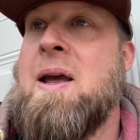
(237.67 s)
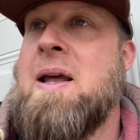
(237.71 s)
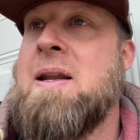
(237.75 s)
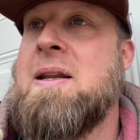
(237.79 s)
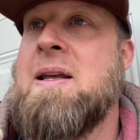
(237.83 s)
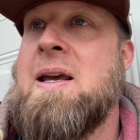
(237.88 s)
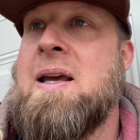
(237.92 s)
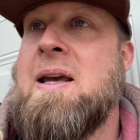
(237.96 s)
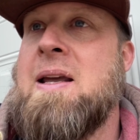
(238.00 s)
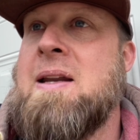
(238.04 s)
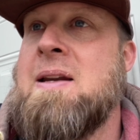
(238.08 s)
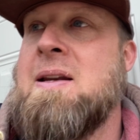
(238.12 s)

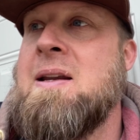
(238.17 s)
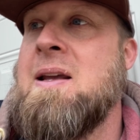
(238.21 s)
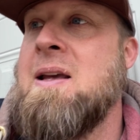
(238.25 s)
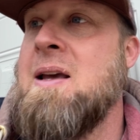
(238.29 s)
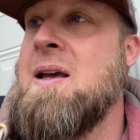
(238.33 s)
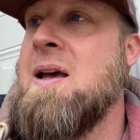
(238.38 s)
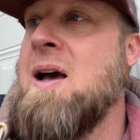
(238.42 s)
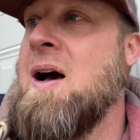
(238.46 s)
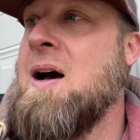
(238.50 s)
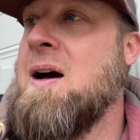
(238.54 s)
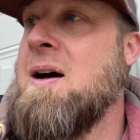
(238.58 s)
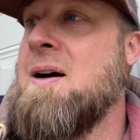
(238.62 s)
then
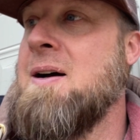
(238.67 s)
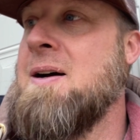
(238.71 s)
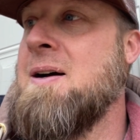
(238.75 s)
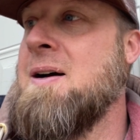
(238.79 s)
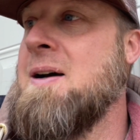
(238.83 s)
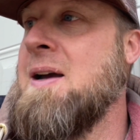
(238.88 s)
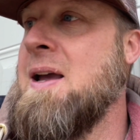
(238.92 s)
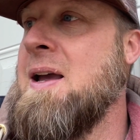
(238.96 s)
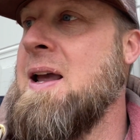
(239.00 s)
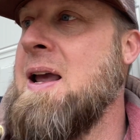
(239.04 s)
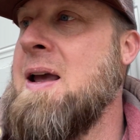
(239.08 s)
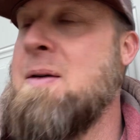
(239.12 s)

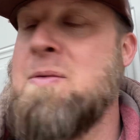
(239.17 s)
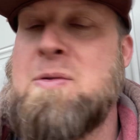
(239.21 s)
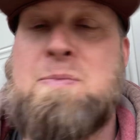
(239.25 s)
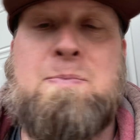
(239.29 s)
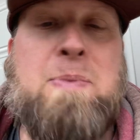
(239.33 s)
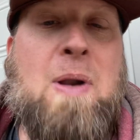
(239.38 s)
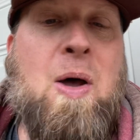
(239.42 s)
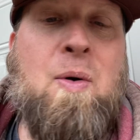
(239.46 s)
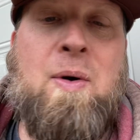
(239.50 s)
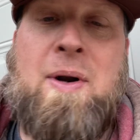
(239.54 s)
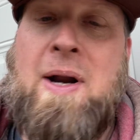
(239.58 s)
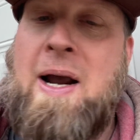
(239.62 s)
it was blowing